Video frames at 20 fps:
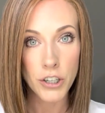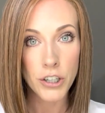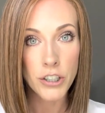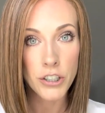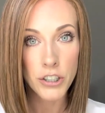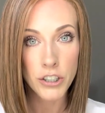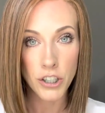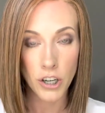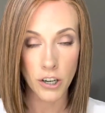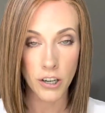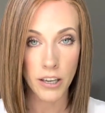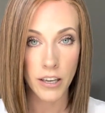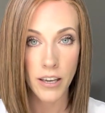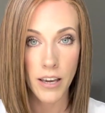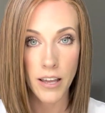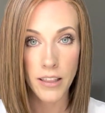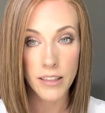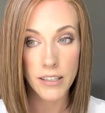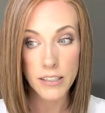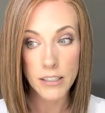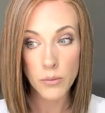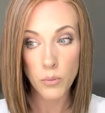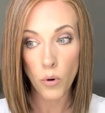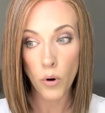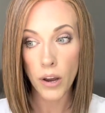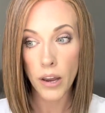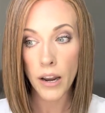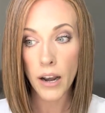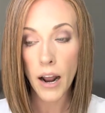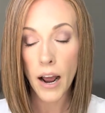junkie at this
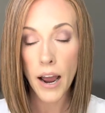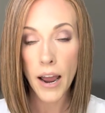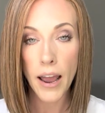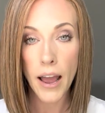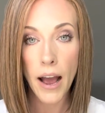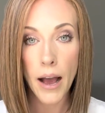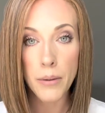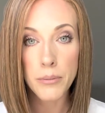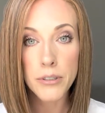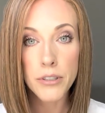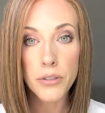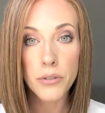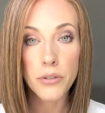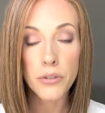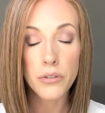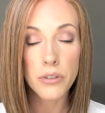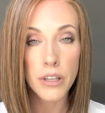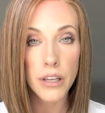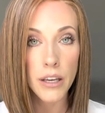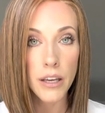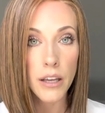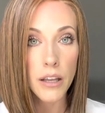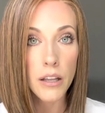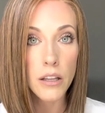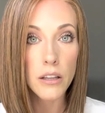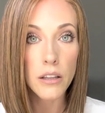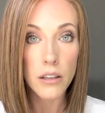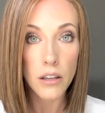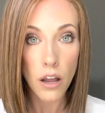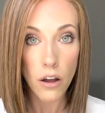point. I absolutely
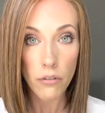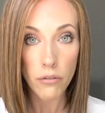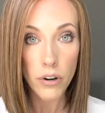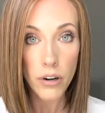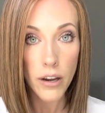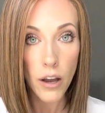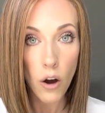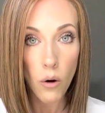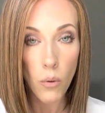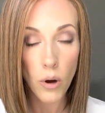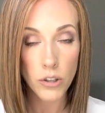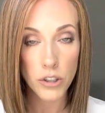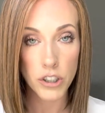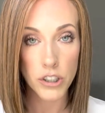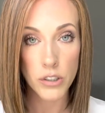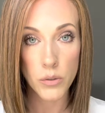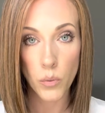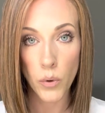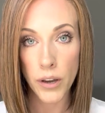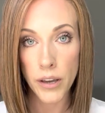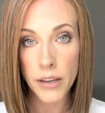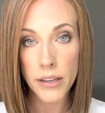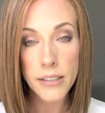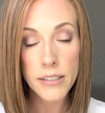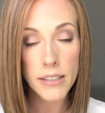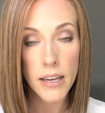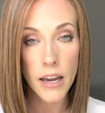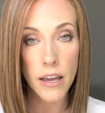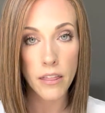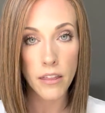love Raquel Welch's
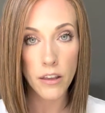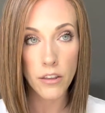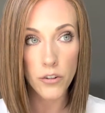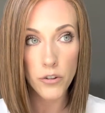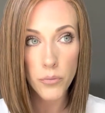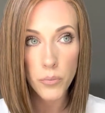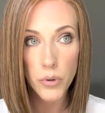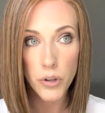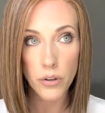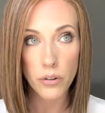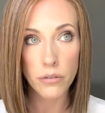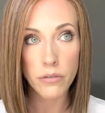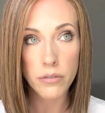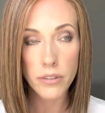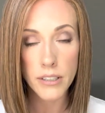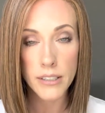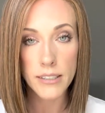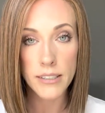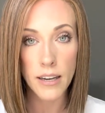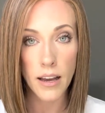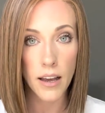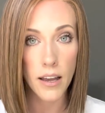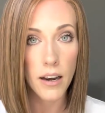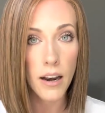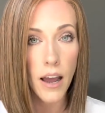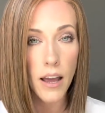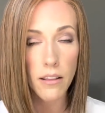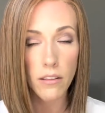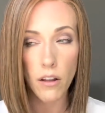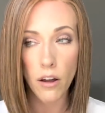wigs. I think they're beautifully done.
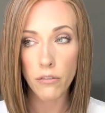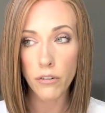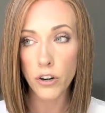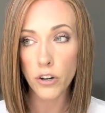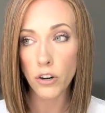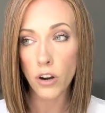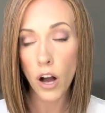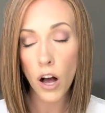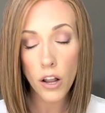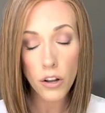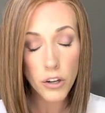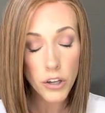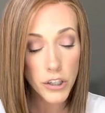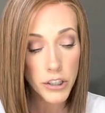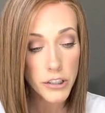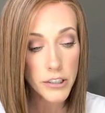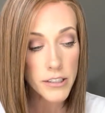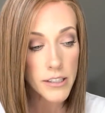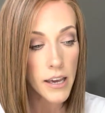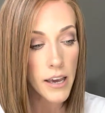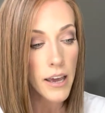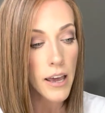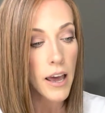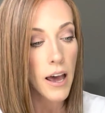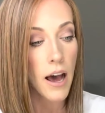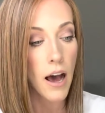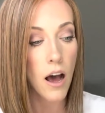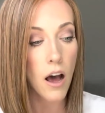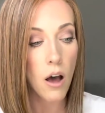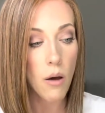I love her colors.
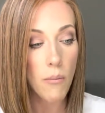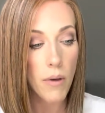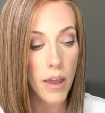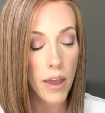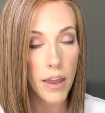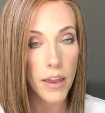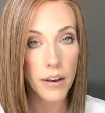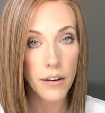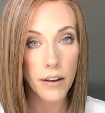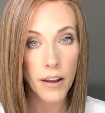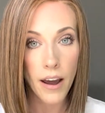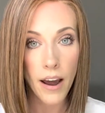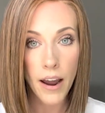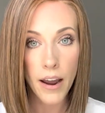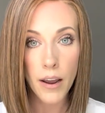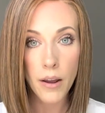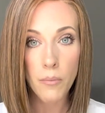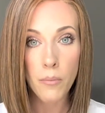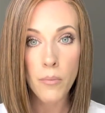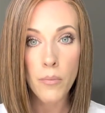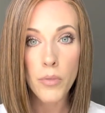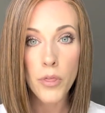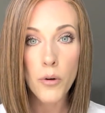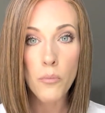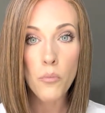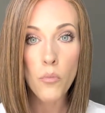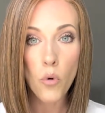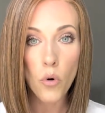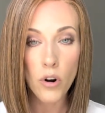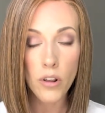And the
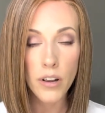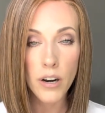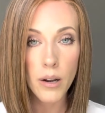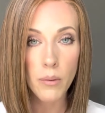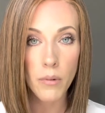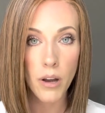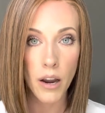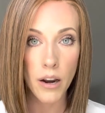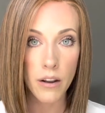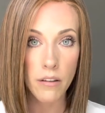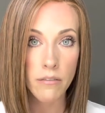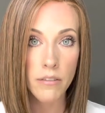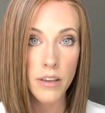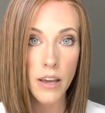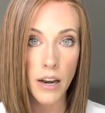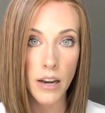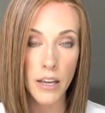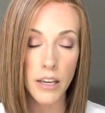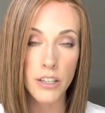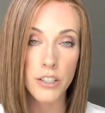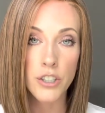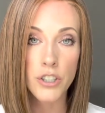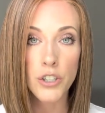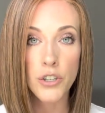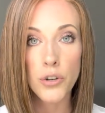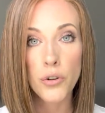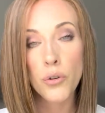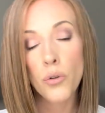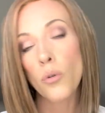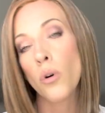more that I'm kind of getting
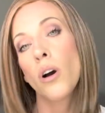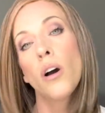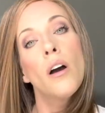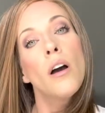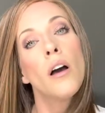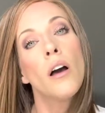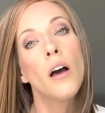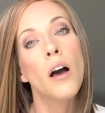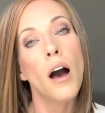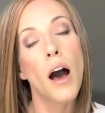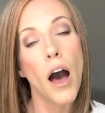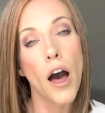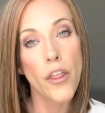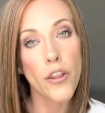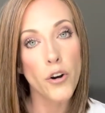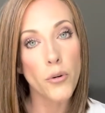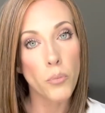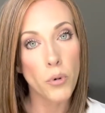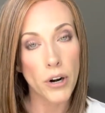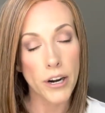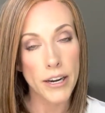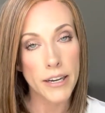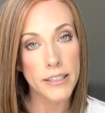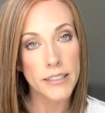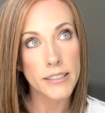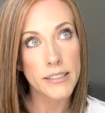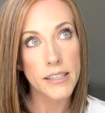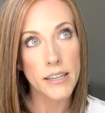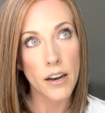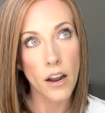into other
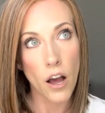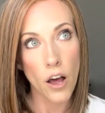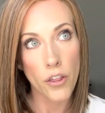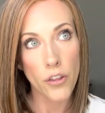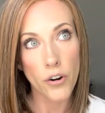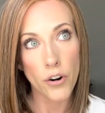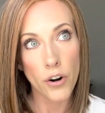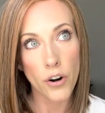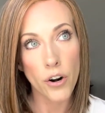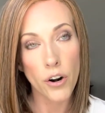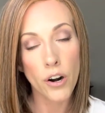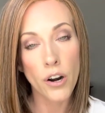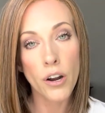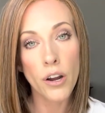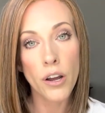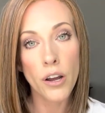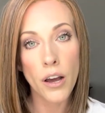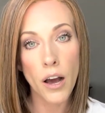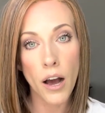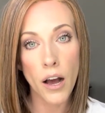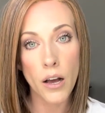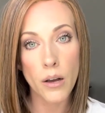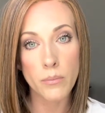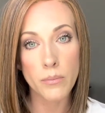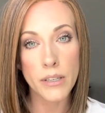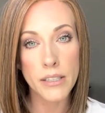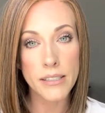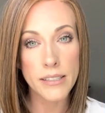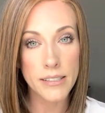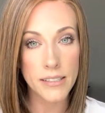brands and other
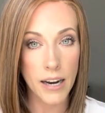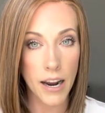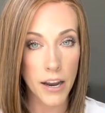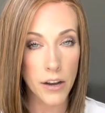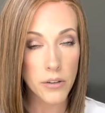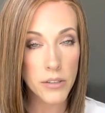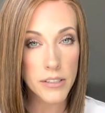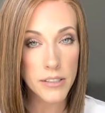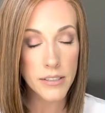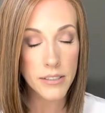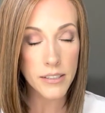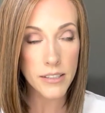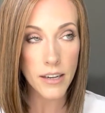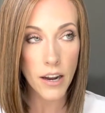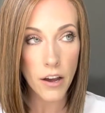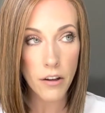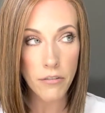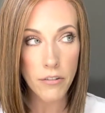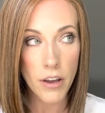styles and stuff,